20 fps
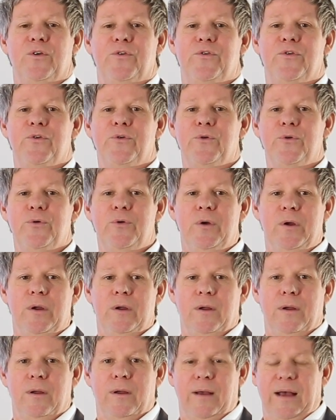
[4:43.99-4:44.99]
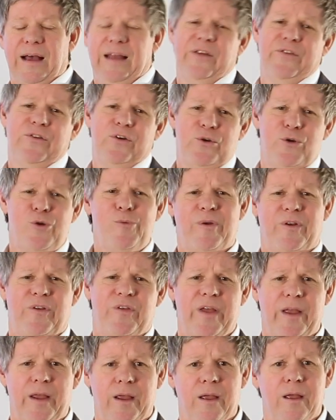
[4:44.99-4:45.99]
to, and it's a human
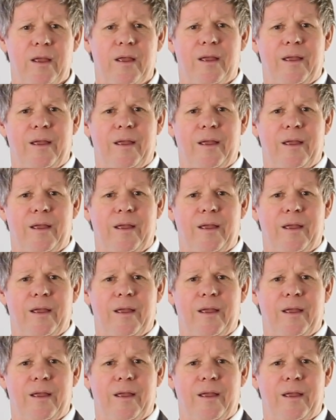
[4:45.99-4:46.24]
thing,